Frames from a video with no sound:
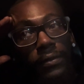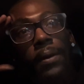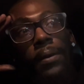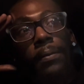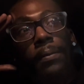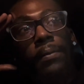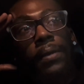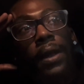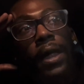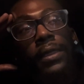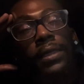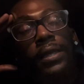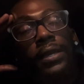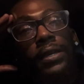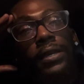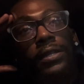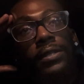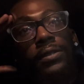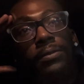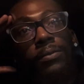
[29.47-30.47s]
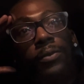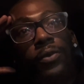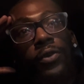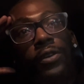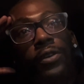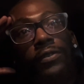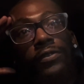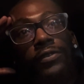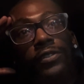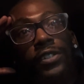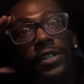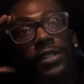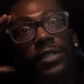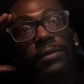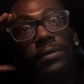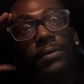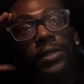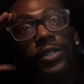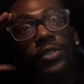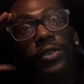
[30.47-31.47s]
But I think it's more of just
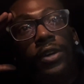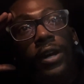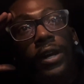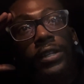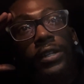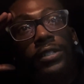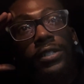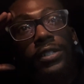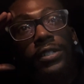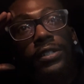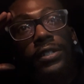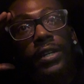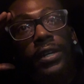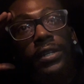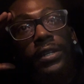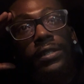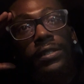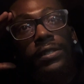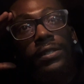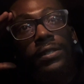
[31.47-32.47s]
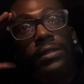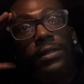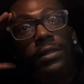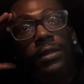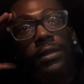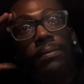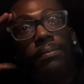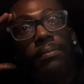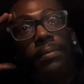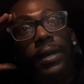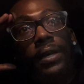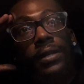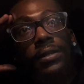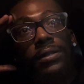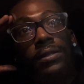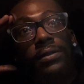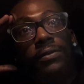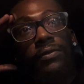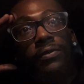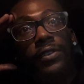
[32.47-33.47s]
me trying to chase the
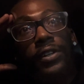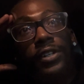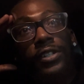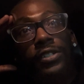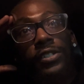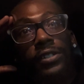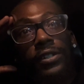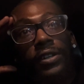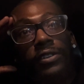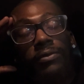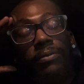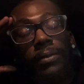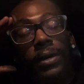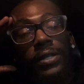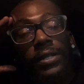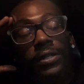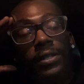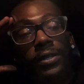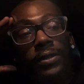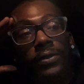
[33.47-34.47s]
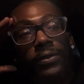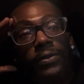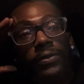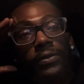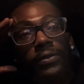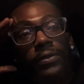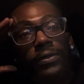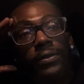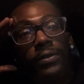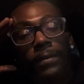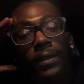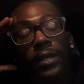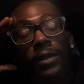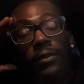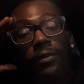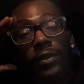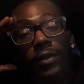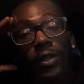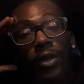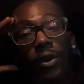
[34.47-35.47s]
best version of myself.
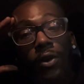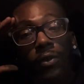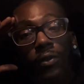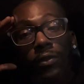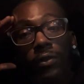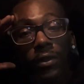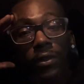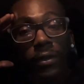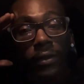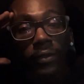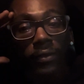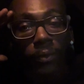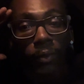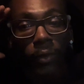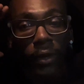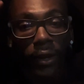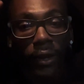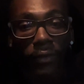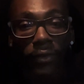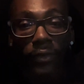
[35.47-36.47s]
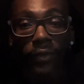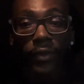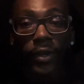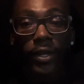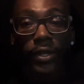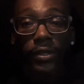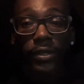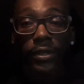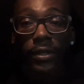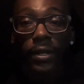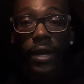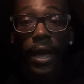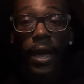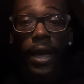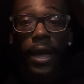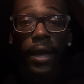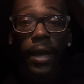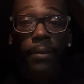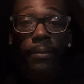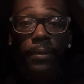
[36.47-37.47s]
Even though the whatever version
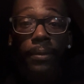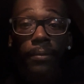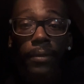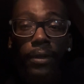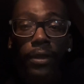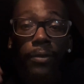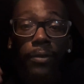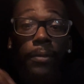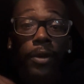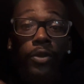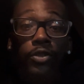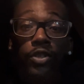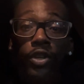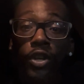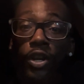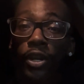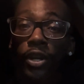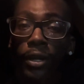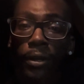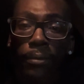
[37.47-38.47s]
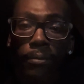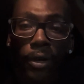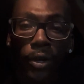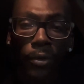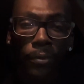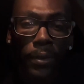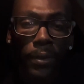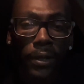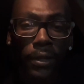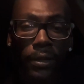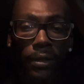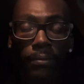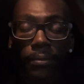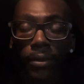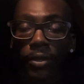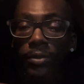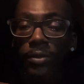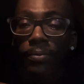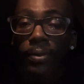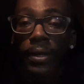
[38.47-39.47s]
I am in the most current moment, in the
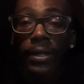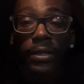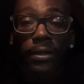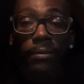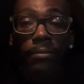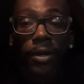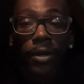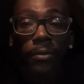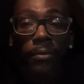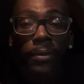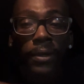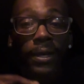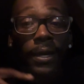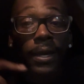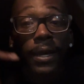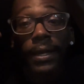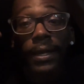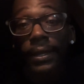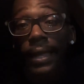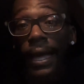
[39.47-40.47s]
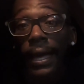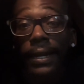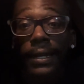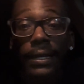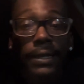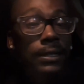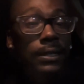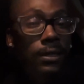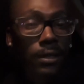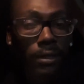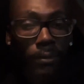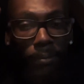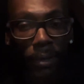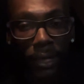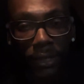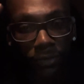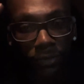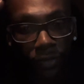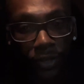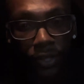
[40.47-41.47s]
most present moment, that is the
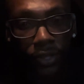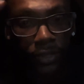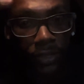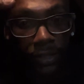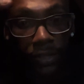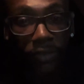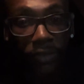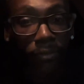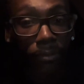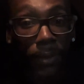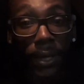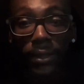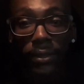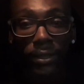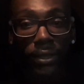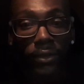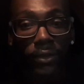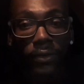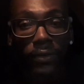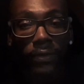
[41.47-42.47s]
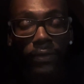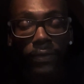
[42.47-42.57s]
best version of myself.